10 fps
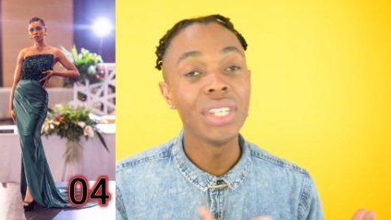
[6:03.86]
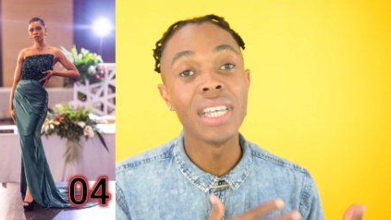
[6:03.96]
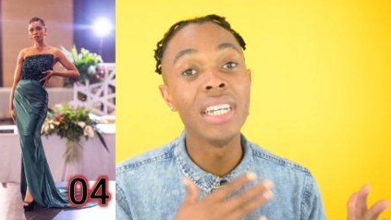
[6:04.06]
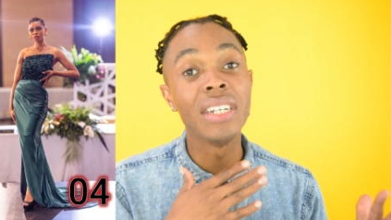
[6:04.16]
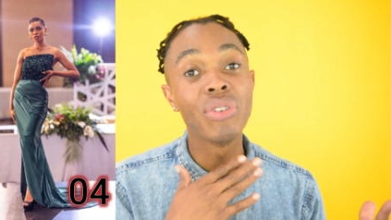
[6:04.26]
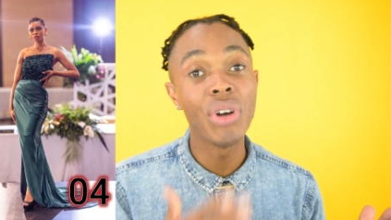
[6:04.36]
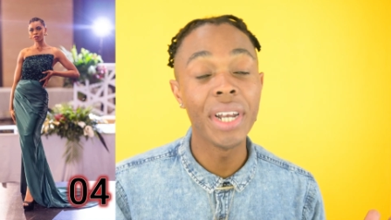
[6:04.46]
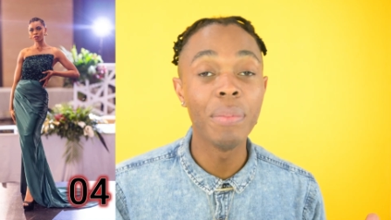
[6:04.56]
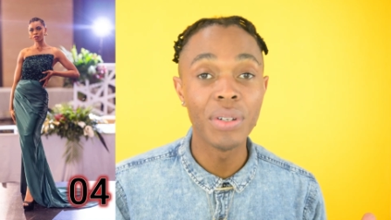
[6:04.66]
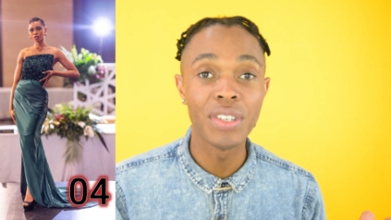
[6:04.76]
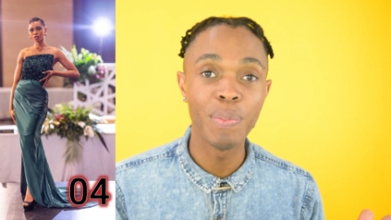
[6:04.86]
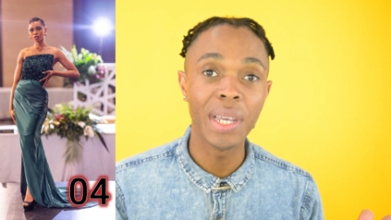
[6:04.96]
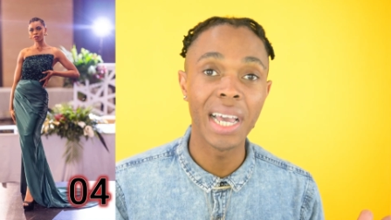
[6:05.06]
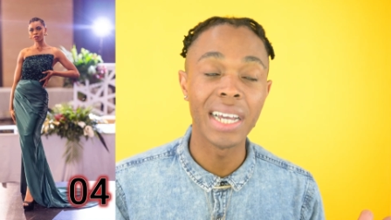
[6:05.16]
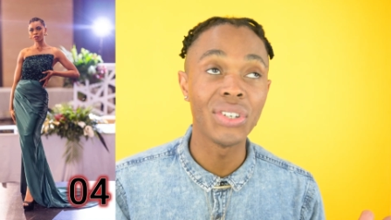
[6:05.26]
an incredible
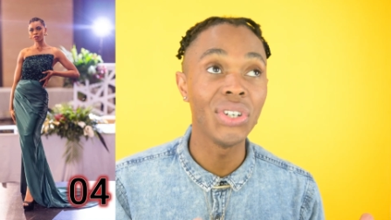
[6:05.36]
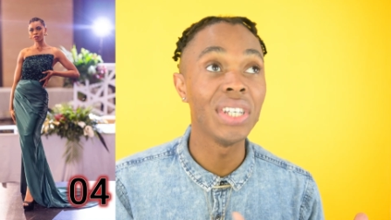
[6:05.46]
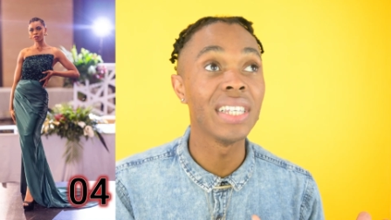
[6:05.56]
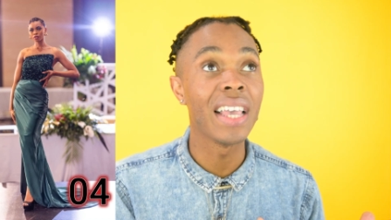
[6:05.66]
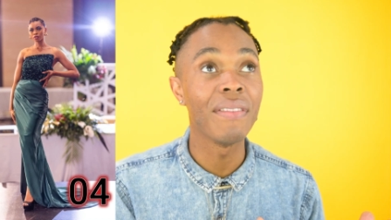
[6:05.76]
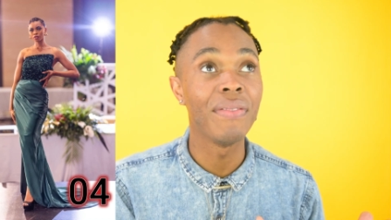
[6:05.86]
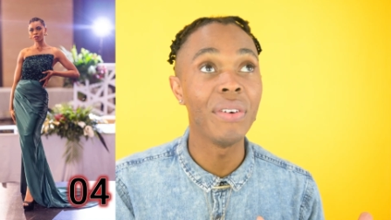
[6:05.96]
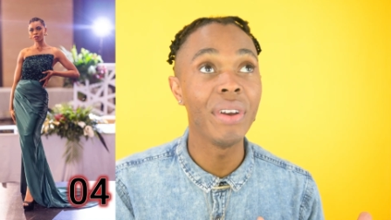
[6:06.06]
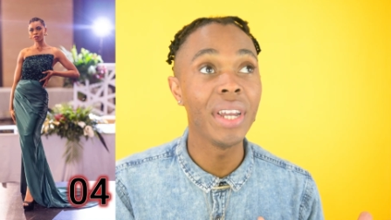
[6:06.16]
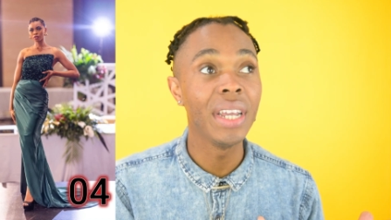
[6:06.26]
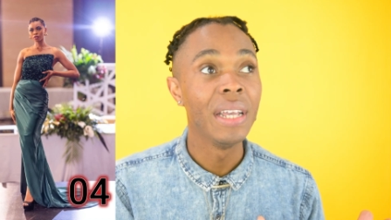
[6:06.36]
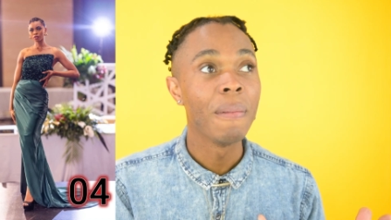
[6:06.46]
speaker. She is a very